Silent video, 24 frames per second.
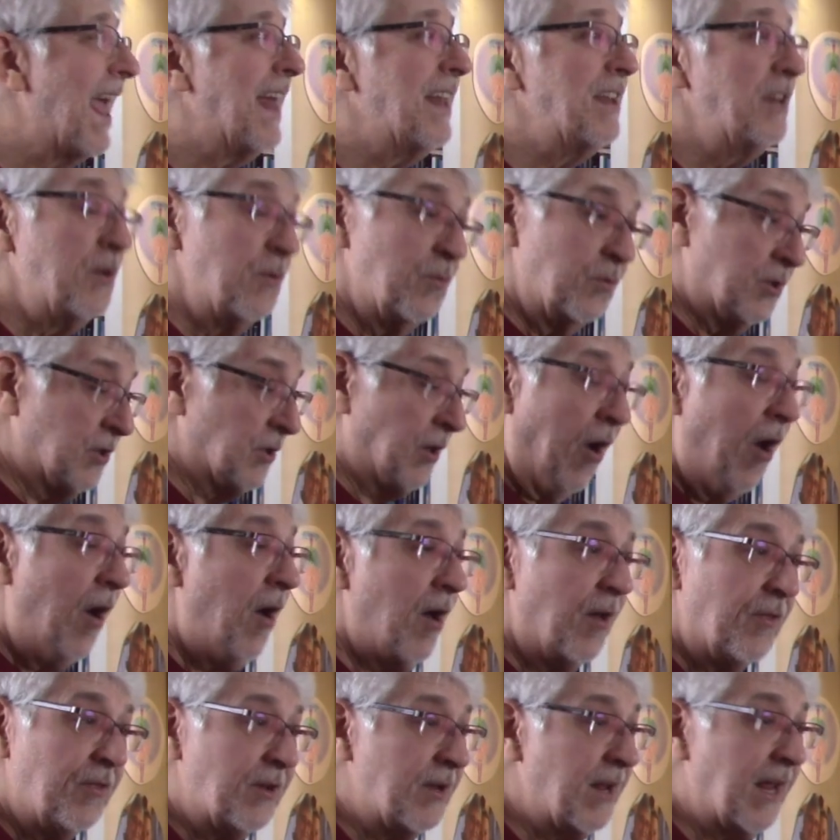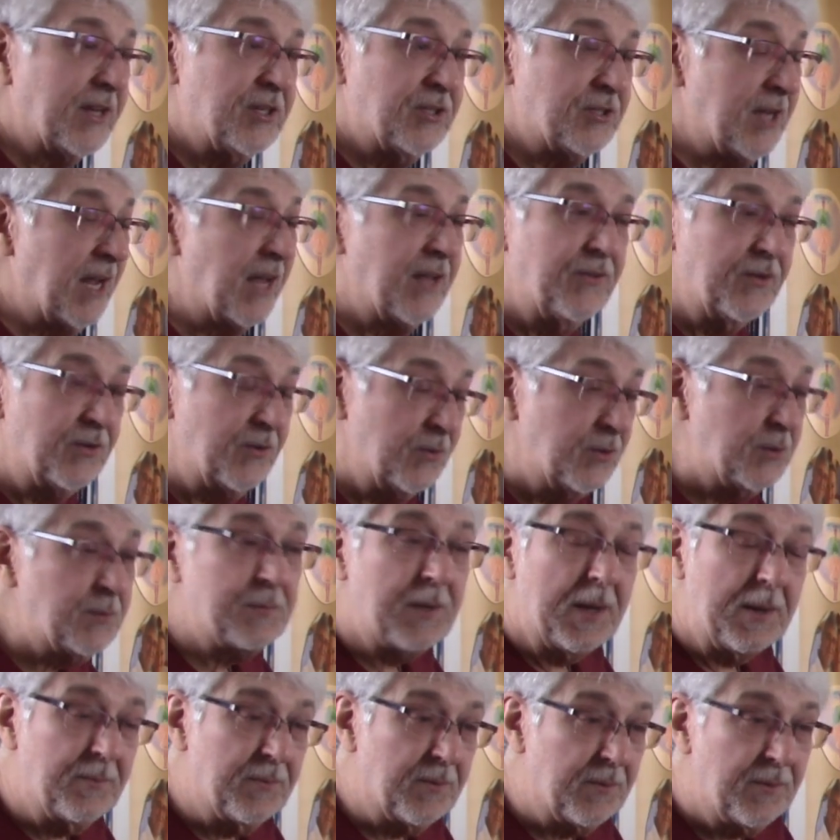and you saw the next day in the
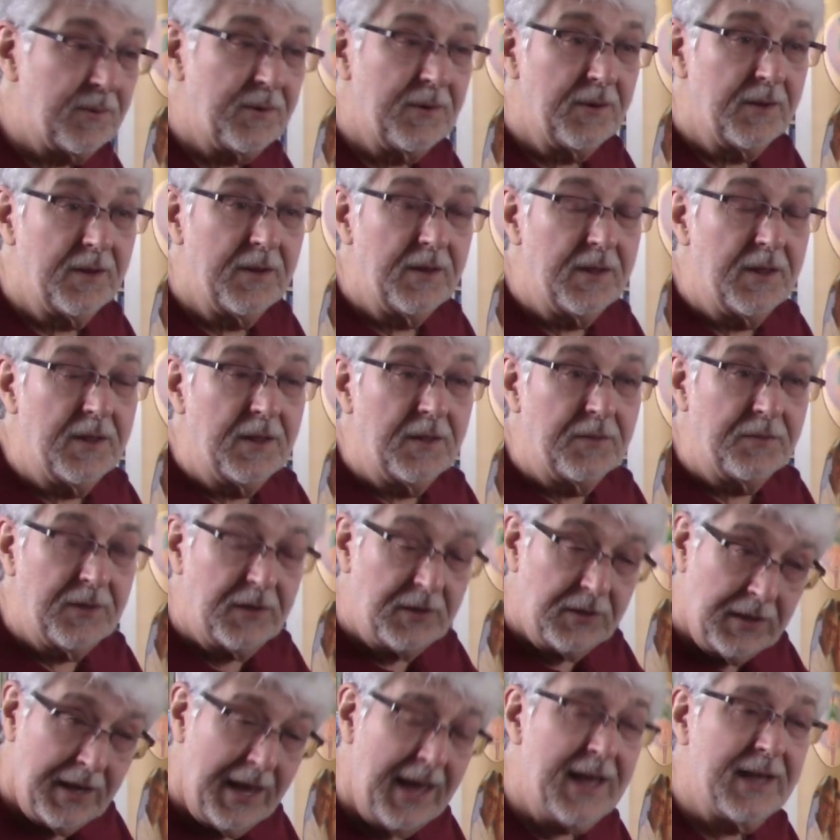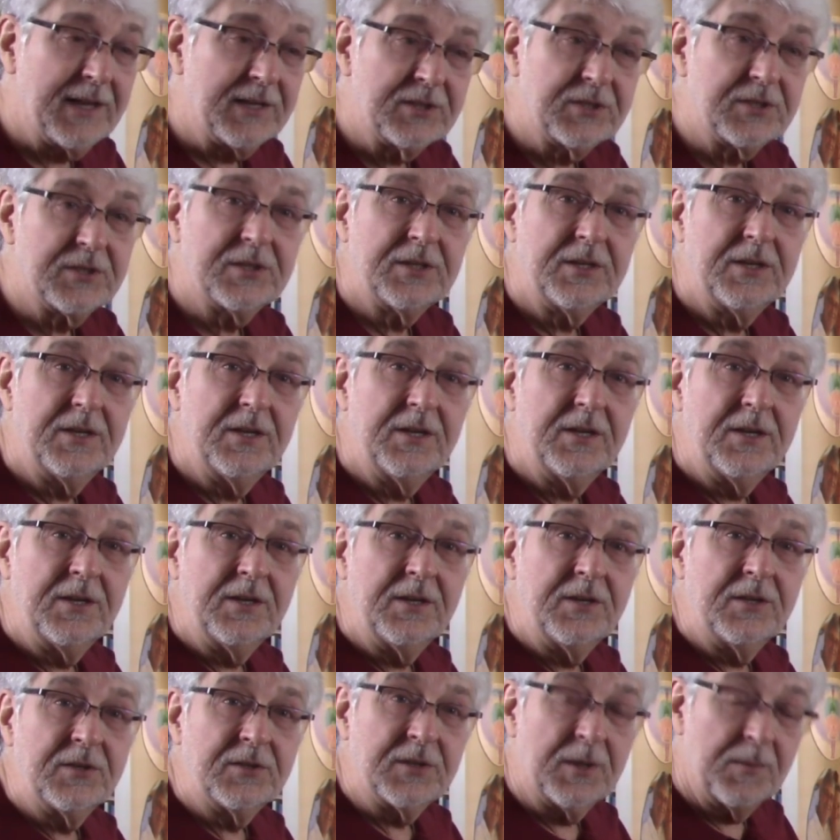newspaper that yes,
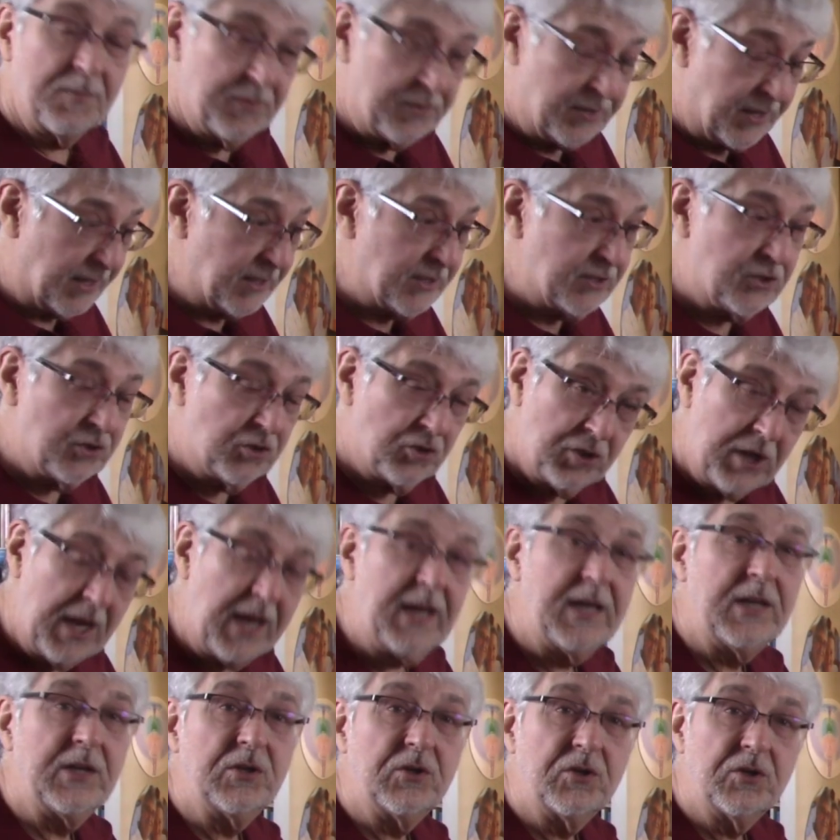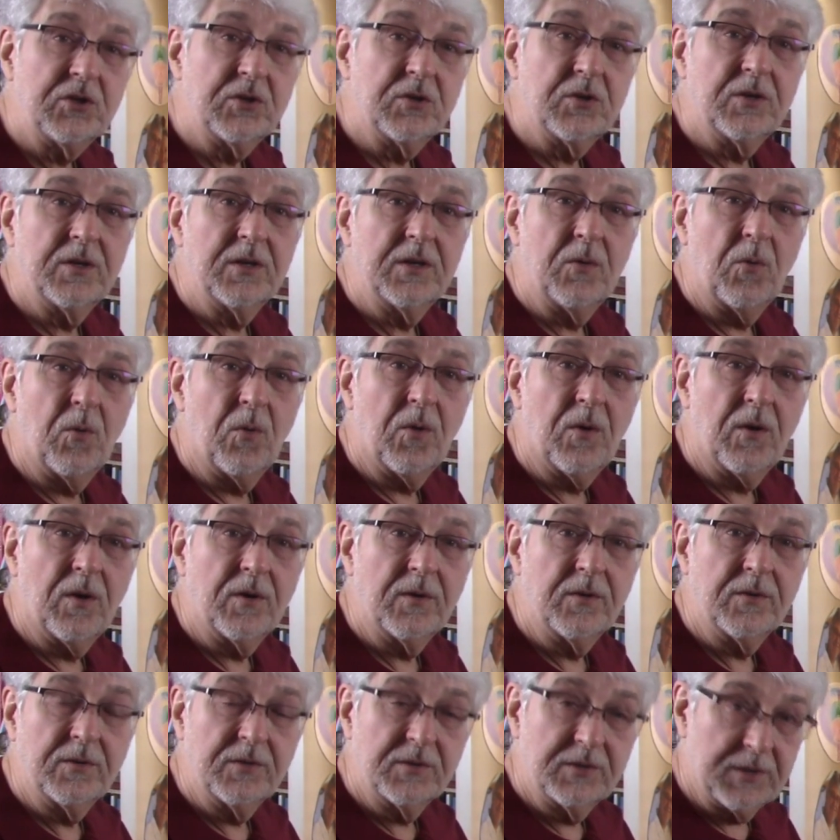some things changed
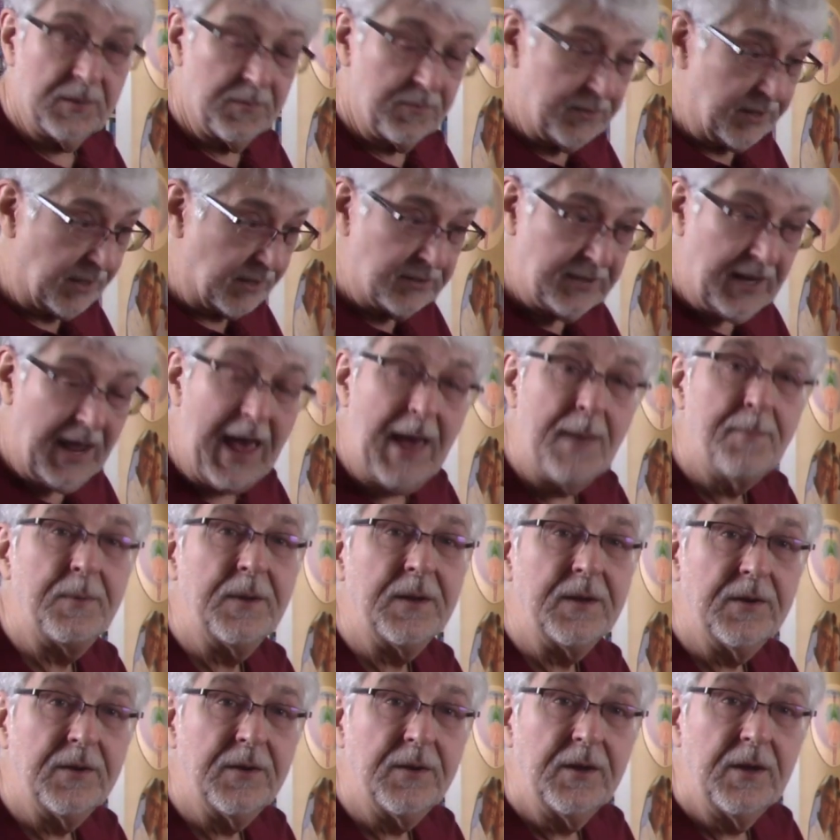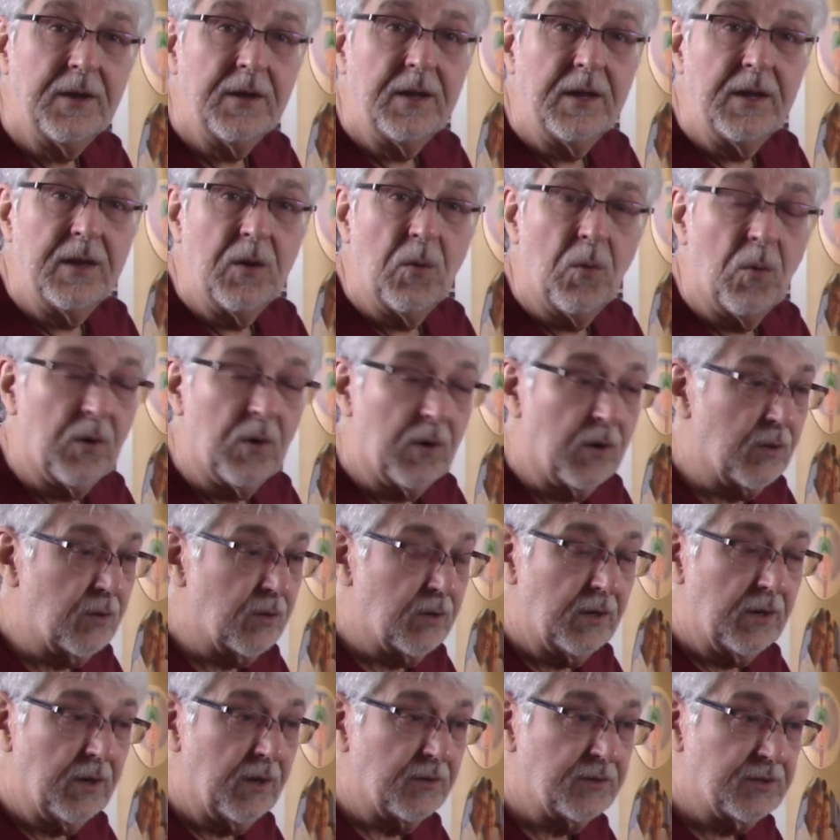or some things happened
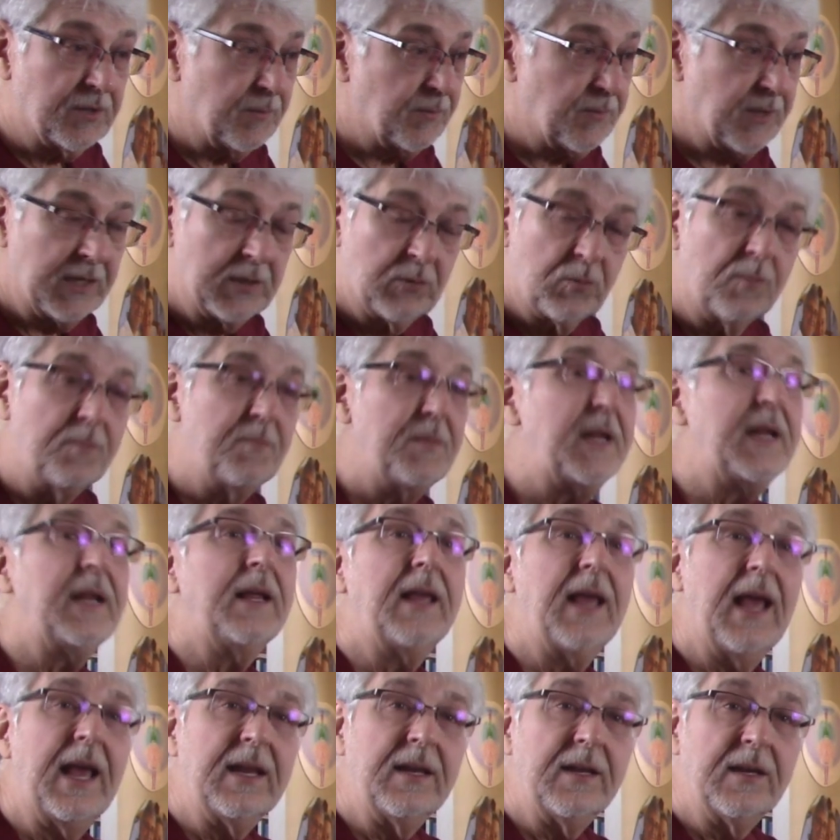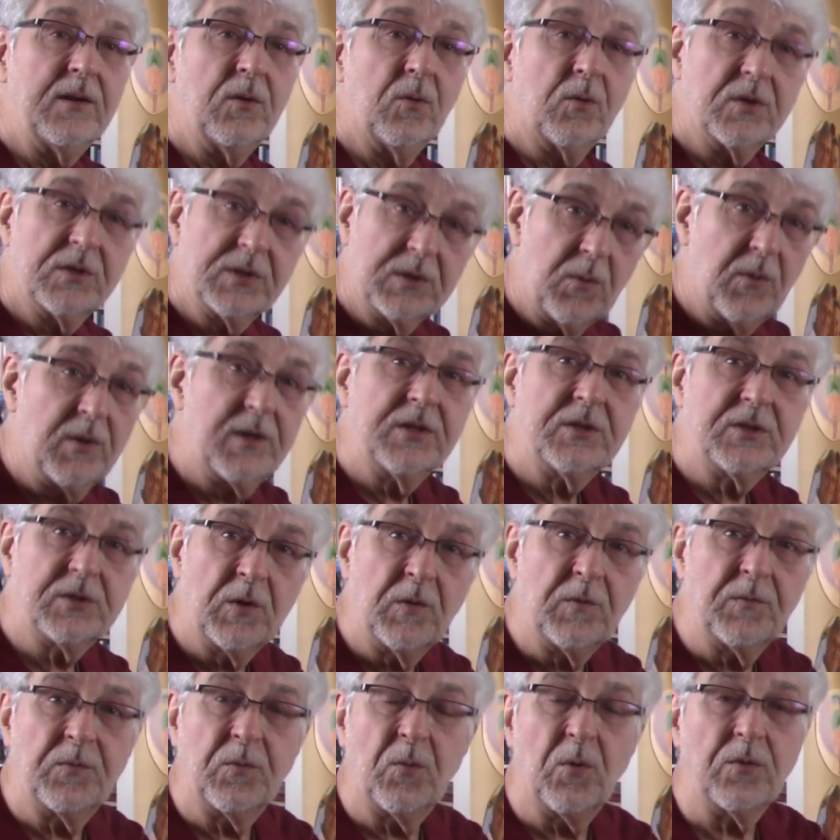or some things were mitigated, or so on and
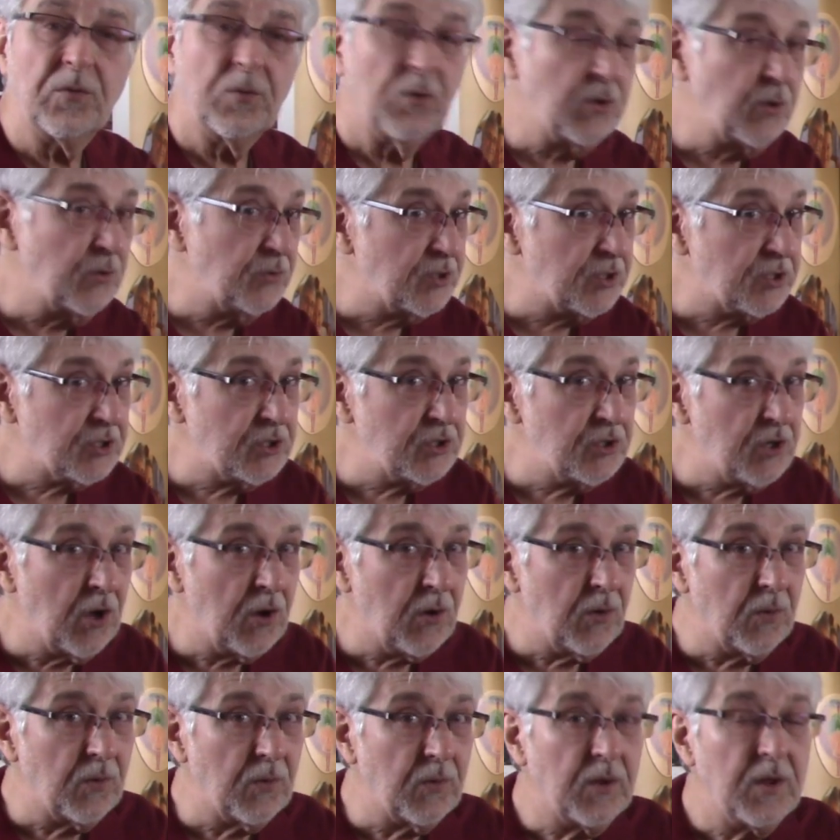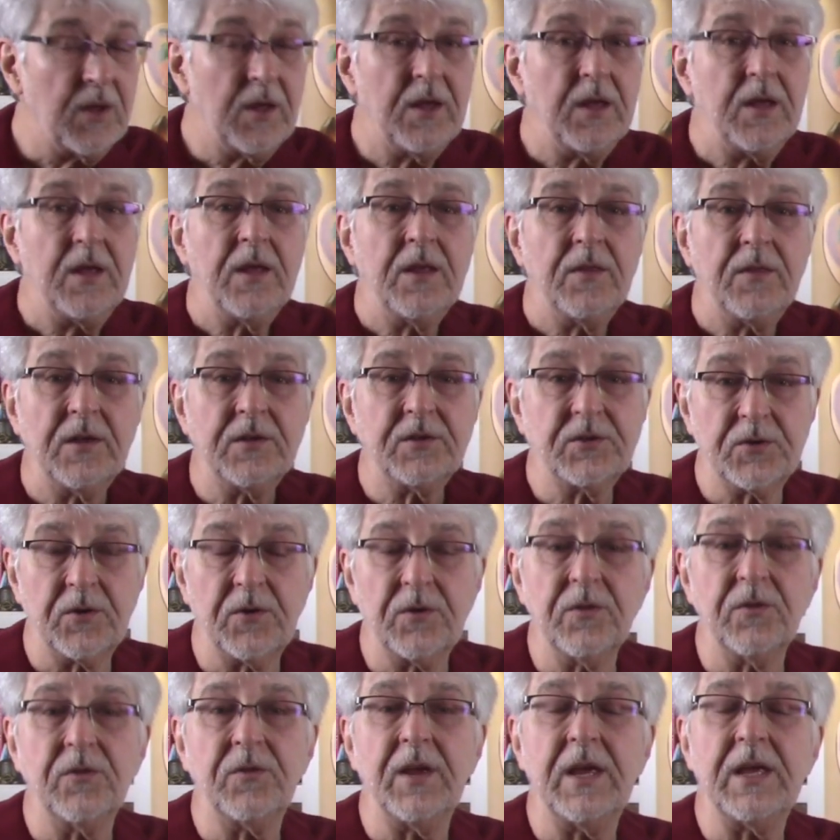so forth, or you just know that
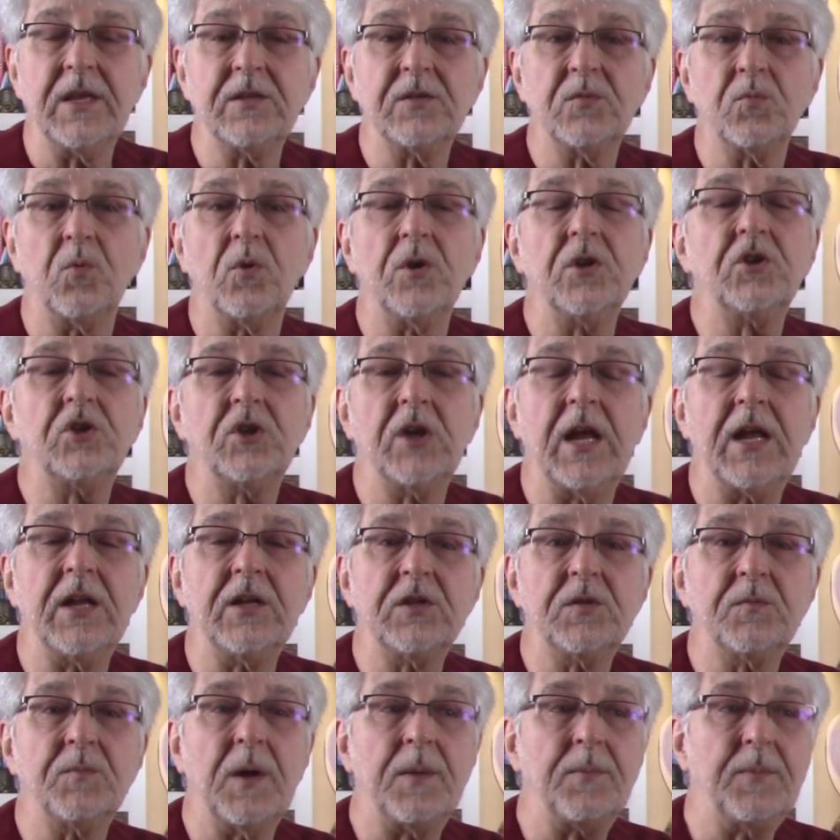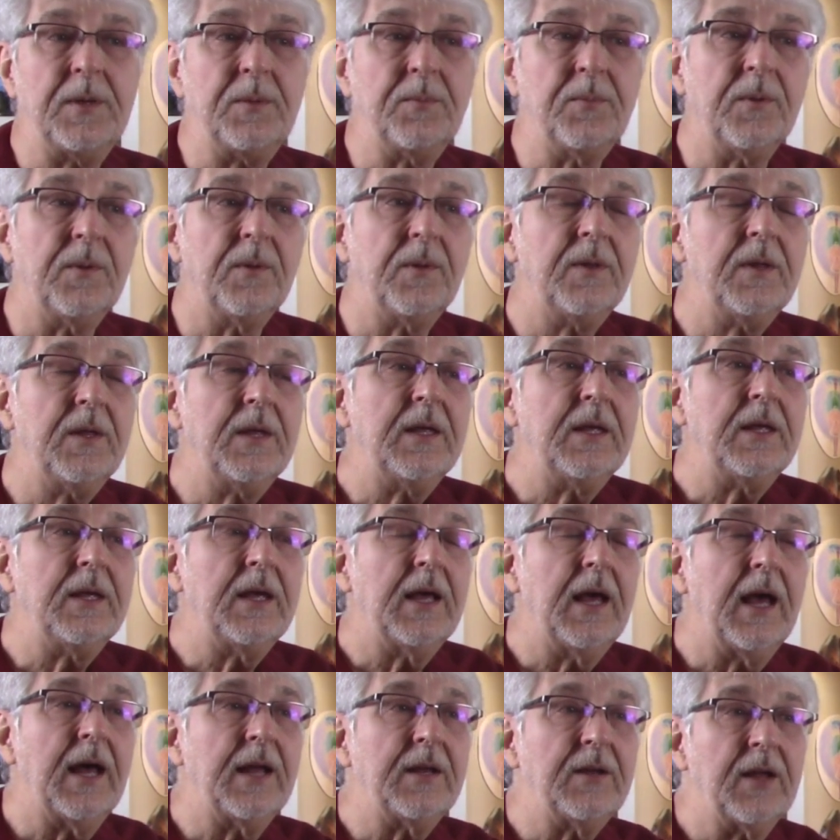certain things were changed by people
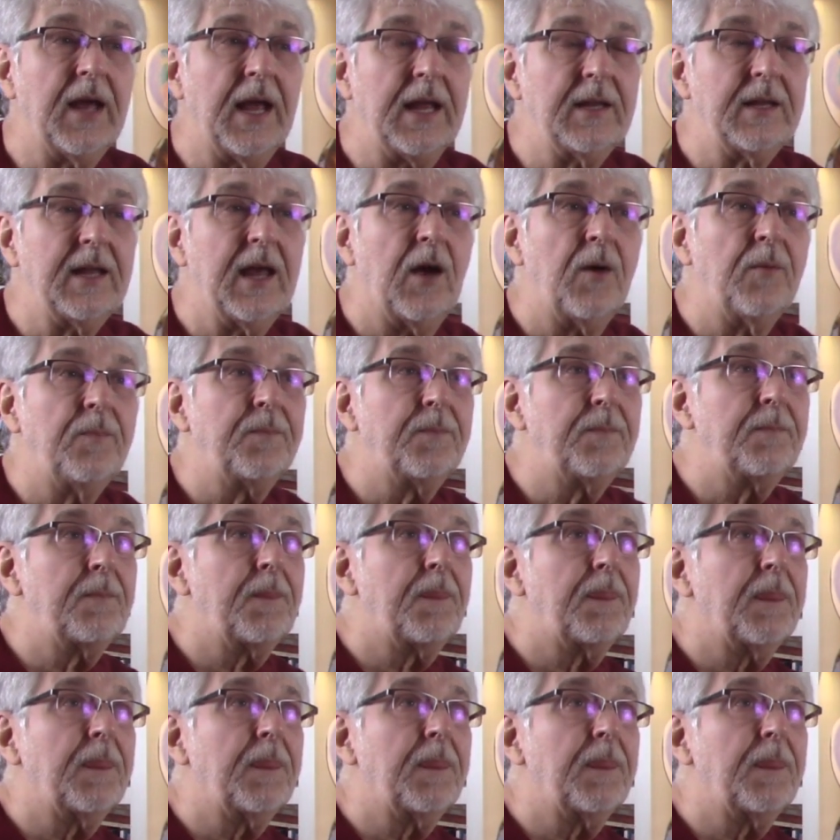at night. Now,